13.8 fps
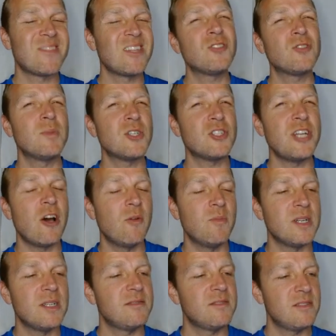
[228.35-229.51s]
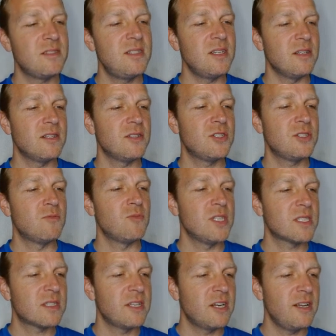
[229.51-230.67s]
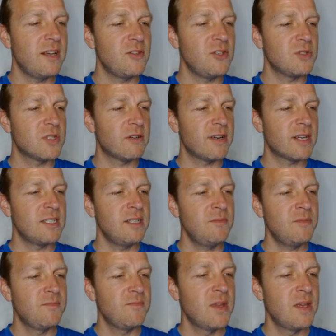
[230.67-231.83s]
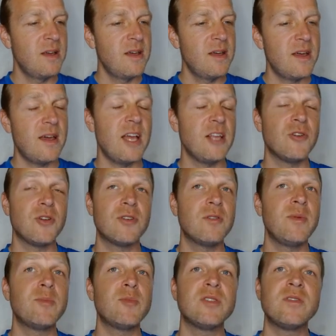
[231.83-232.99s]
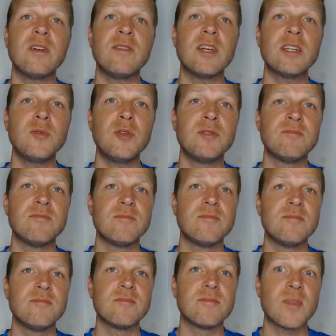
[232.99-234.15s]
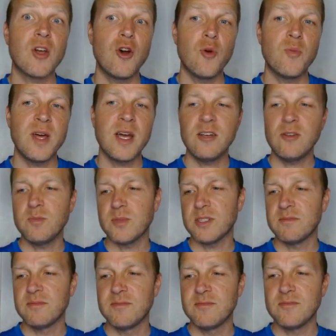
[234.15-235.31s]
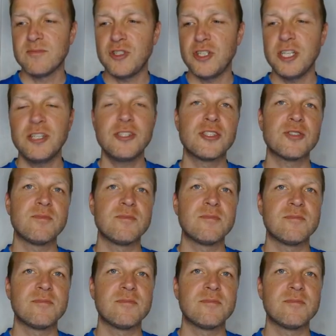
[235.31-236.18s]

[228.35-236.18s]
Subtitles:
Not so much now, but still there's some risk there. You have to use a correct team. And your third member is very flexible. Hope that helped. Cheers.